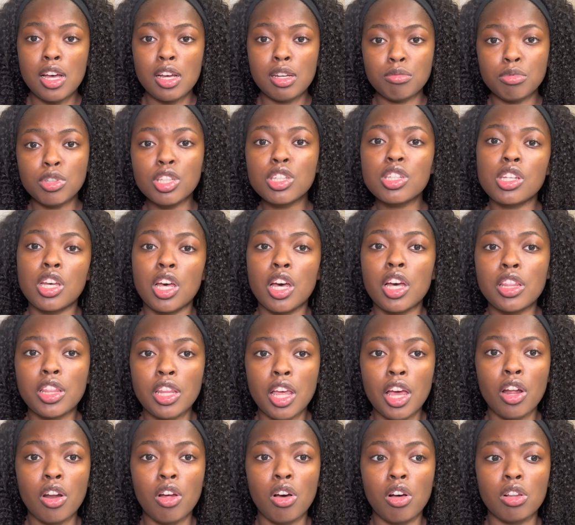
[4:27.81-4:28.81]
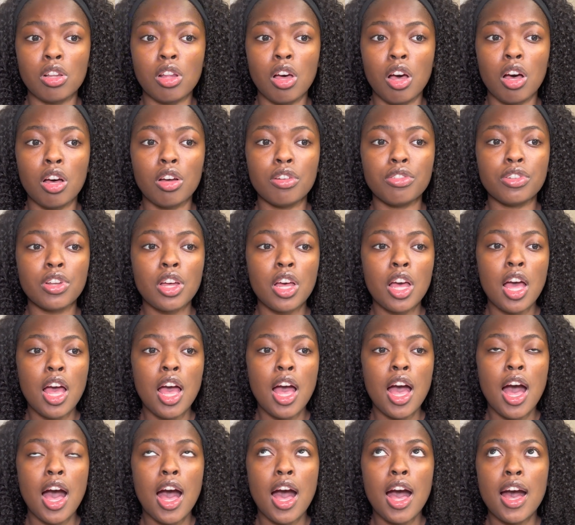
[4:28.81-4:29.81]
Just cut that all off.
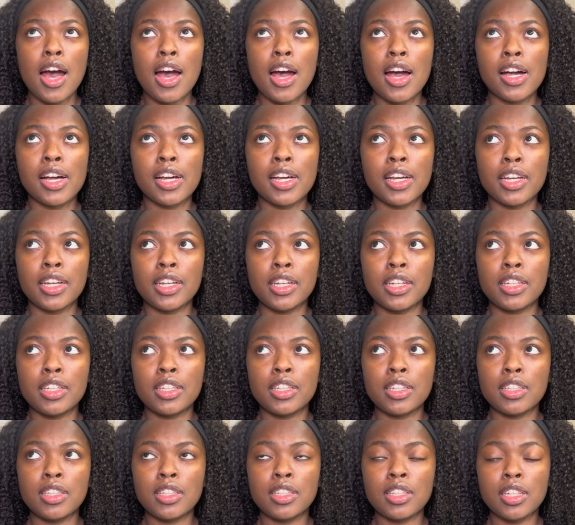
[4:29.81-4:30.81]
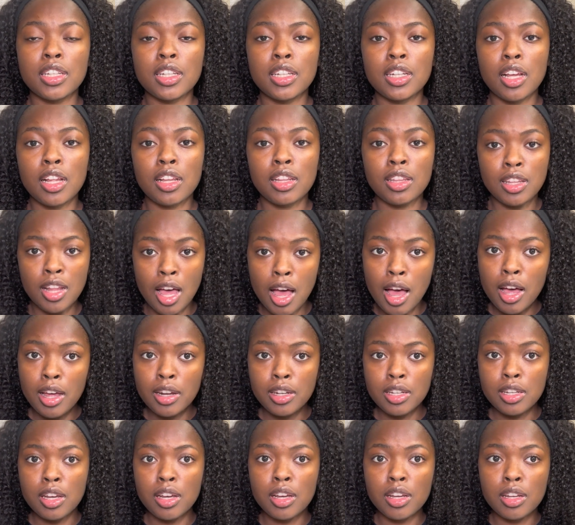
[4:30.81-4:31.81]
I did a
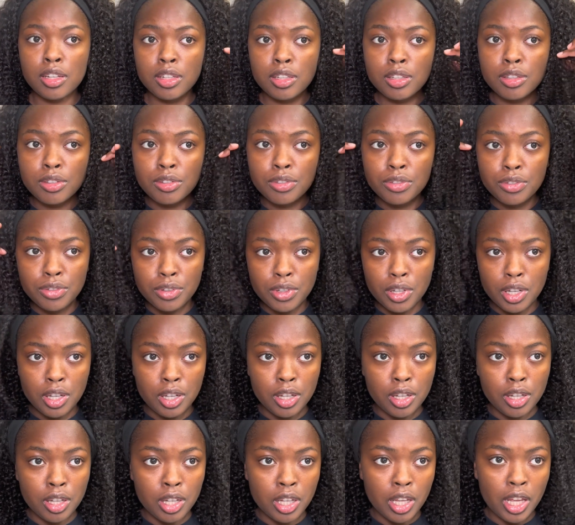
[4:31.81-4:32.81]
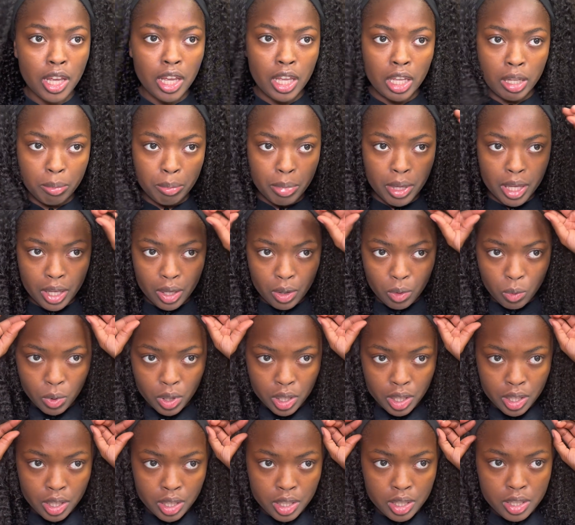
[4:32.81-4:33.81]
lot of headband
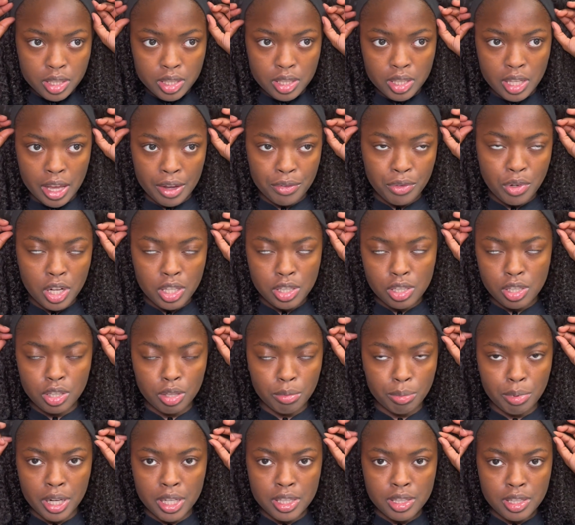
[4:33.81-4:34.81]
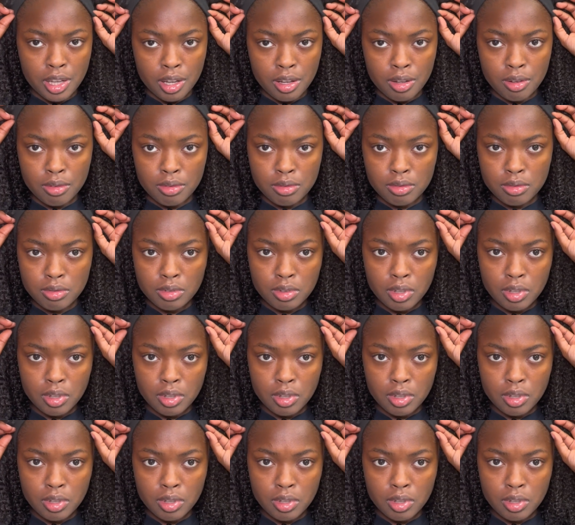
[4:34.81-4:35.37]
wigs after I took the braids out.